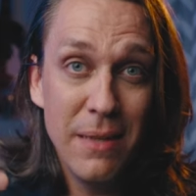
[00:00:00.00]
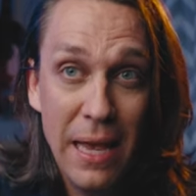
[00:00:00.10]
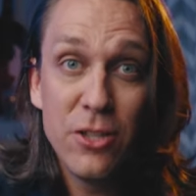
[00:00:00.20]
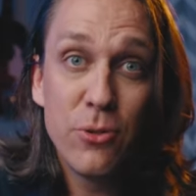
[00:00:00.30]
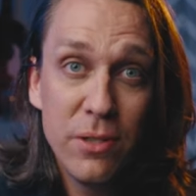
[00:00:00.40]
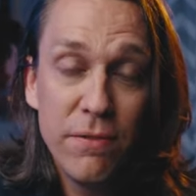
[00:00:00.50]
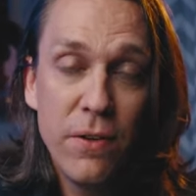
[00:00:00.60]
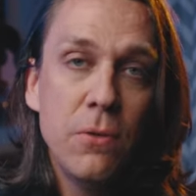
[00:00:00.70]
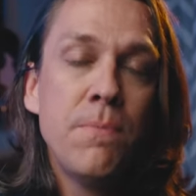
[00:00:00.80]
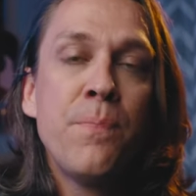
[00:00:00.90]
answering the
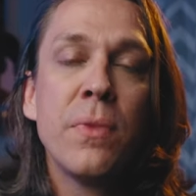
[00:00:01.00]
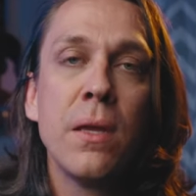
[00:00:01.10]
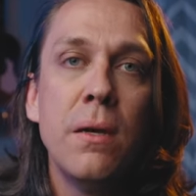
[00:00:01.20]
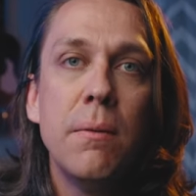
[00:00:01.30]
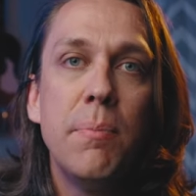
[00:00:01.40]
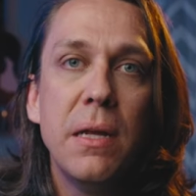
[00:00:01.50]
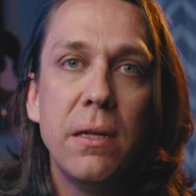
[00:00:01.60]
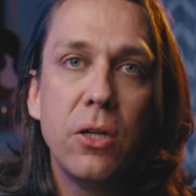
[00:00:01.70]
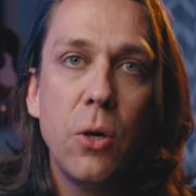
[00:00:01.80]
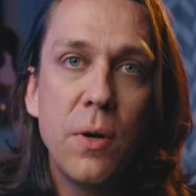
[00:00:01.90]
phone.
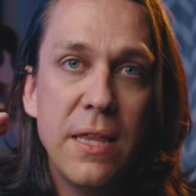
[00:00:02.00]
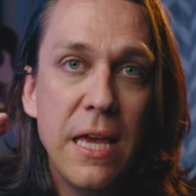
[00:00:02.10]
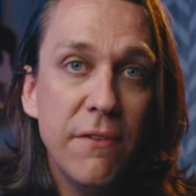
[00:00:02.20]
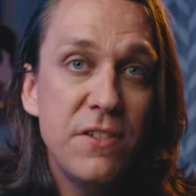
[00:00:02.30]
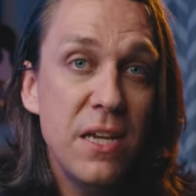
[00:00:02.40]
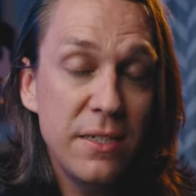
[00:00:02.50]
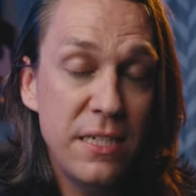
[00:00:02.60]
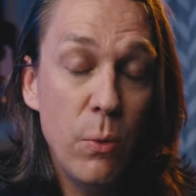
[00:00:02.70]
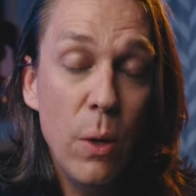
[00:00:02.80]
But go to the F D I C